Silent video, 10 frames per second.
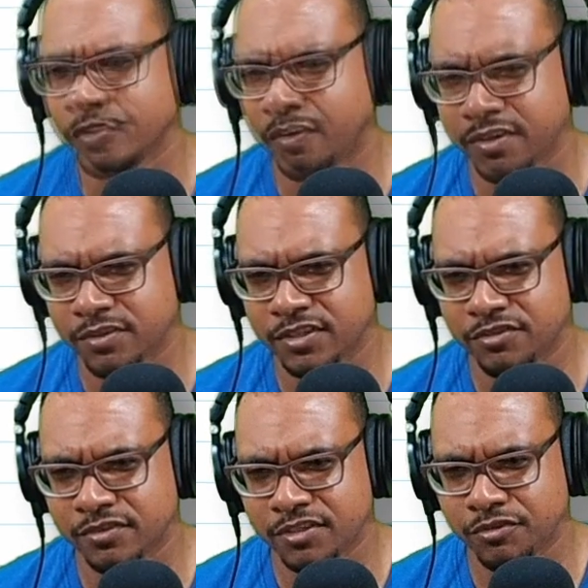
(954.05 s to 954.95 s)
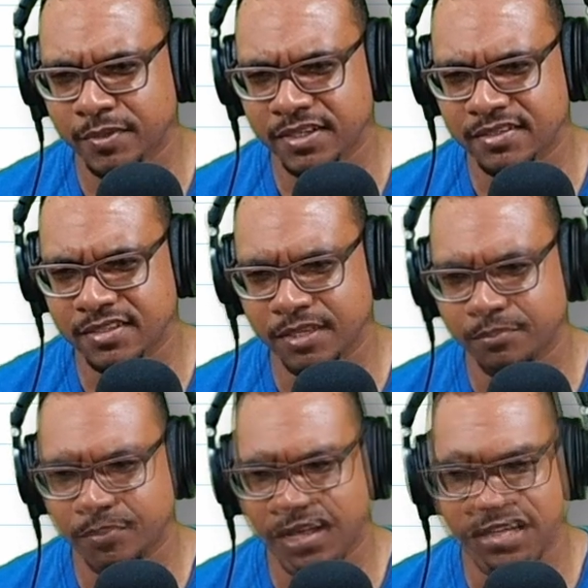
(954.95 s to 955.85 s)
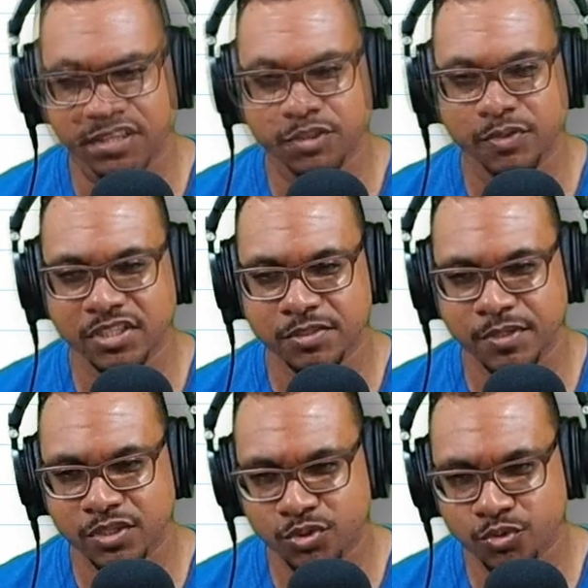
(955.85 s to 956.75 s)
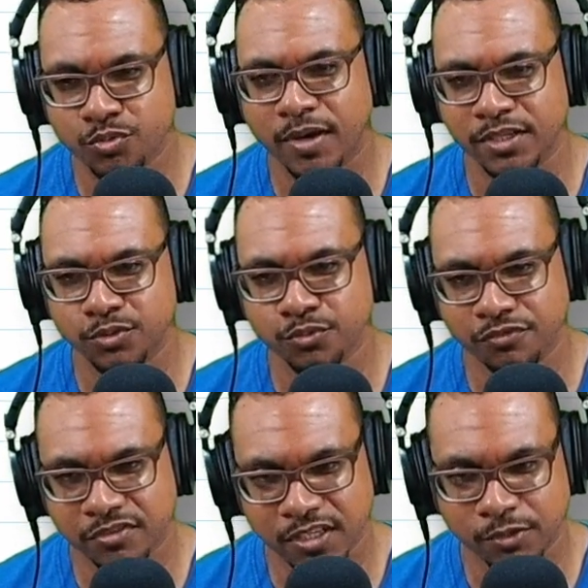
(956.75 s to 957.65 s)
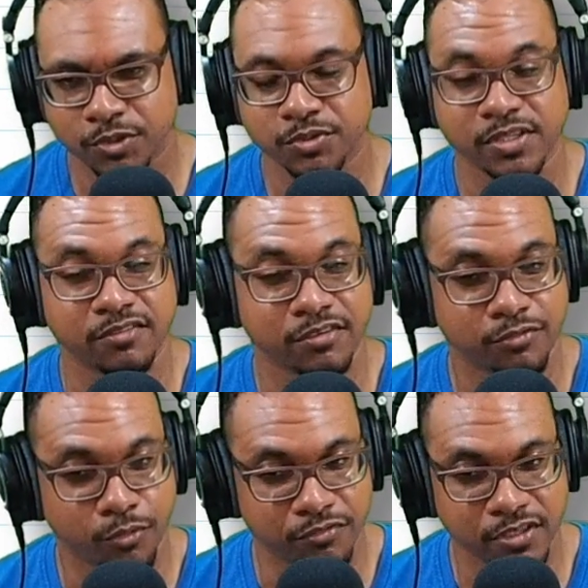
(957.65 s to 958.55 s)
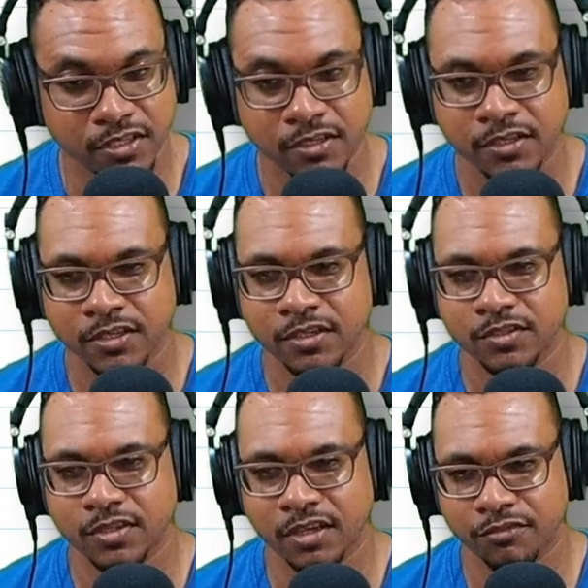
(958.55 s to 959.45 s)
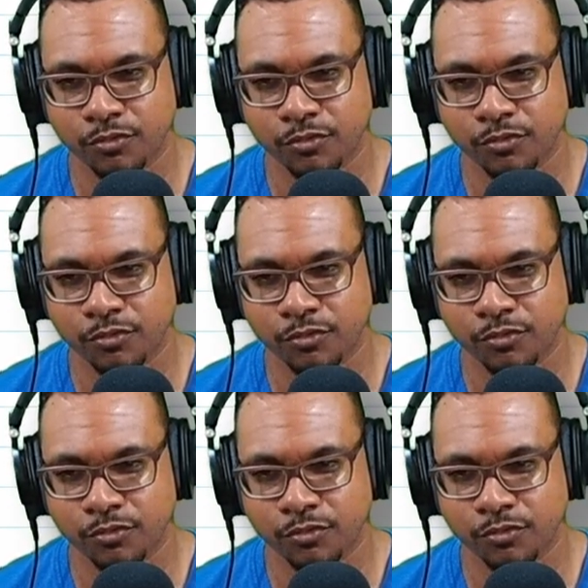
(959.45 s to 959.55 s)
All right, so this remains the same, and this will just be 2 by 2v, which will give you 4v. So you get